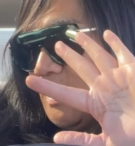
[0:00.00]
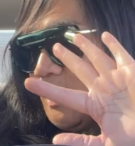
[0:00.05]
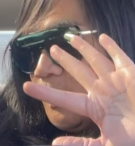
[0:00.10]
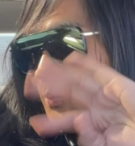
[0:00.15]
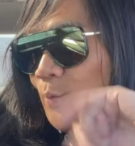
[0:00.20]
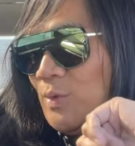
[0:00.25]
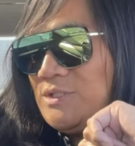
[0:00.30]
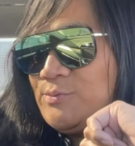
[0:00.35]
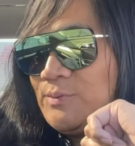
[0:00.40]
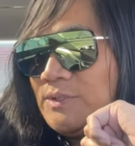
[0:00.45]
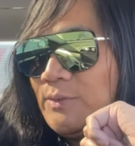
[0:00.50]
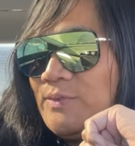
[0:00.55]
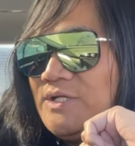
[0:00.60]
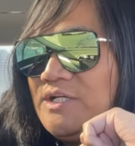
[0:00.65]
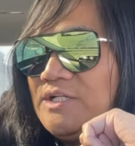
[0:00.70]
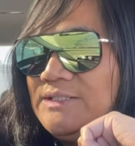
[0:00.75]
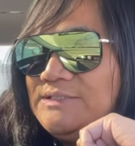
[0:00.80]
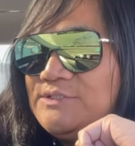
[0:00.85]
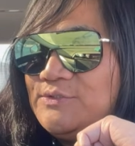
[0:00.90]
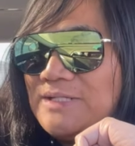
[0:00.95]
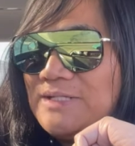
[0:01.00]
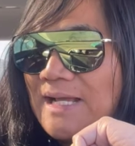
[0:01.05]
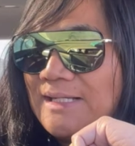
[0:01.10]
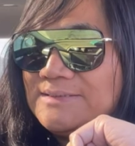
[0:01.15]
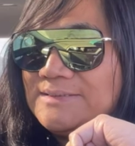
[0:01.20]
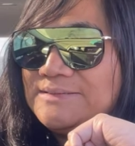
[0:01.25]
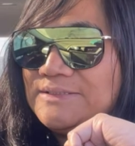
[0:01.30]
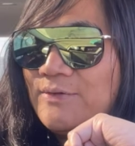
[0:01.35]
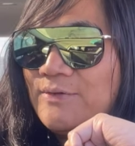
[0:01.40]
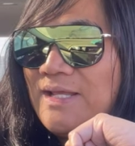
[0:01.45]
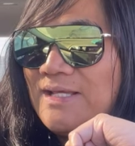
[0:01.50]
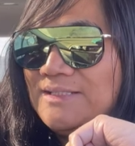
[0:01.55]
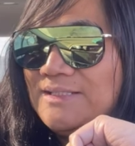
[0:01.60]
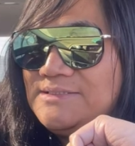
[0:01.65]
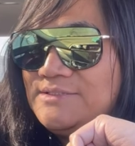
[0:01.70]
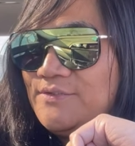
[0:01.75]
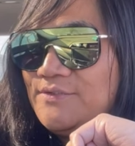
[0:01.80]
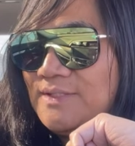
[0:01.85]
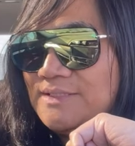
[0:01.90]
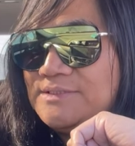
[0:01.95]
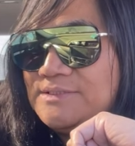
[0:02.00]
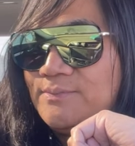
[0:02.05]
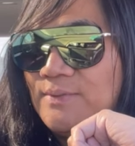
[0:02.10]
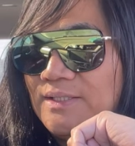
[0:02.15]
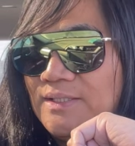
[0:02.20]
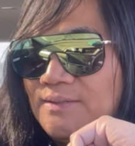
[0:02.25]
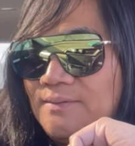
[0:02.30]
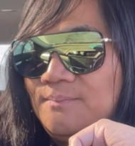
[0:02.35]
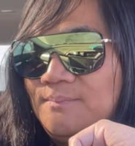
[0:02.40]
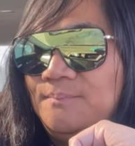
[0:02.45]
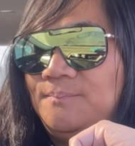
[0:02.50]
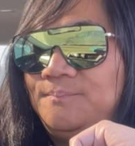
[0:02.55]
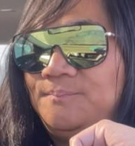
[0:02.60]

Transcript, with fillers: Which one are we going to do next? Okay, let's do this one.